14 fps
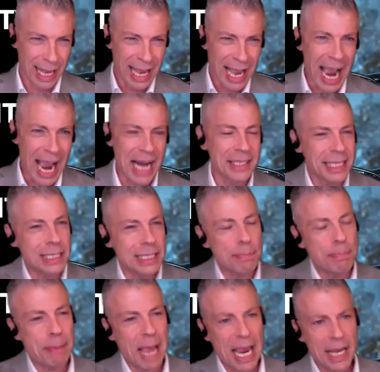And it's this
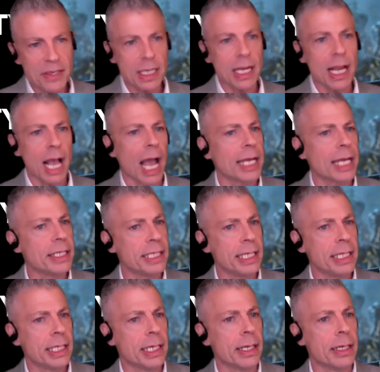basic
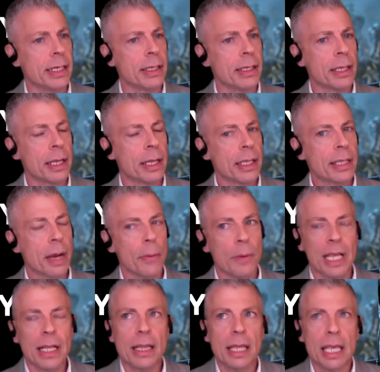idea that
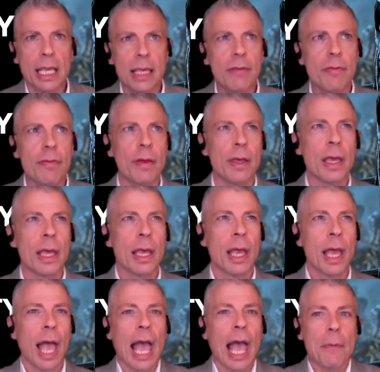we live
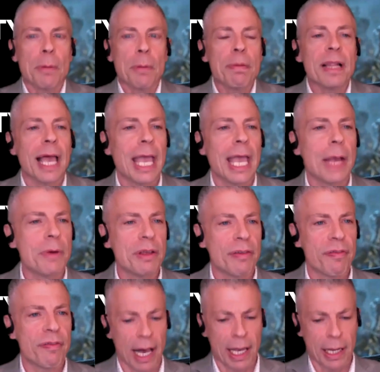and we're playing with
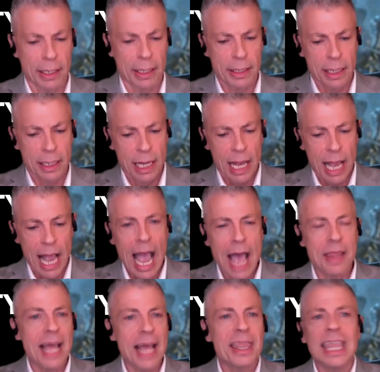fire, and
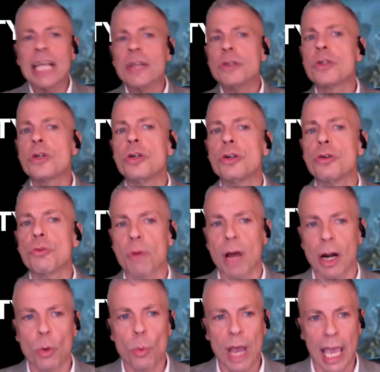that things could run
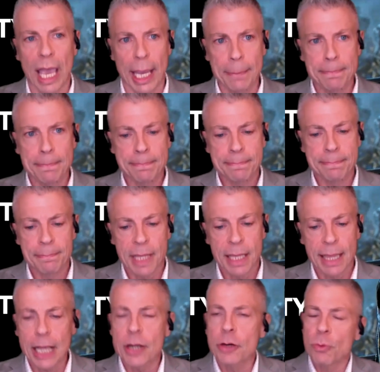away. They
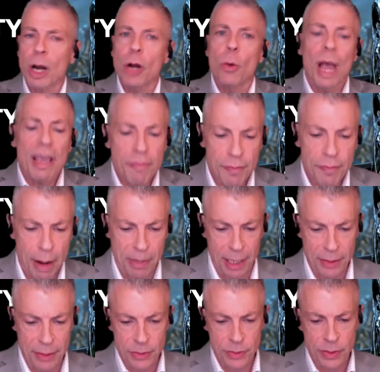could run away from
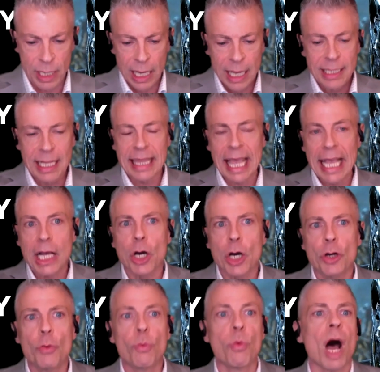us, that they could
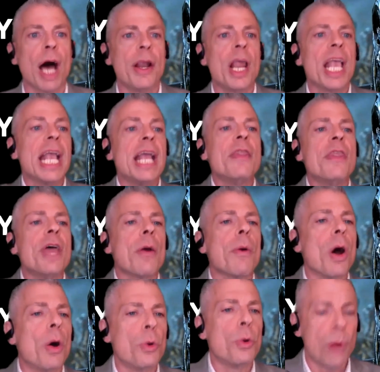run in their
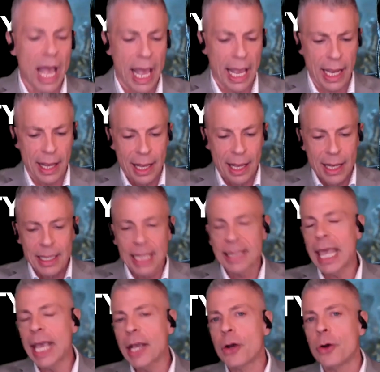own way, that
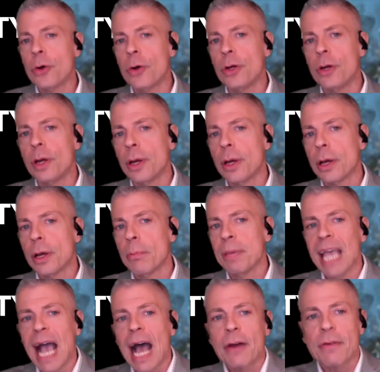they could be
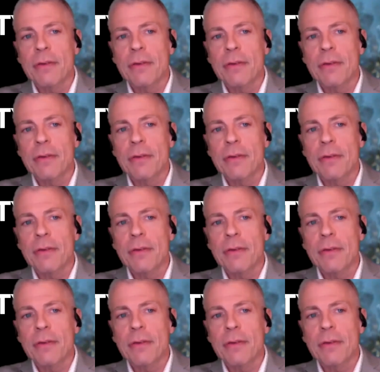out of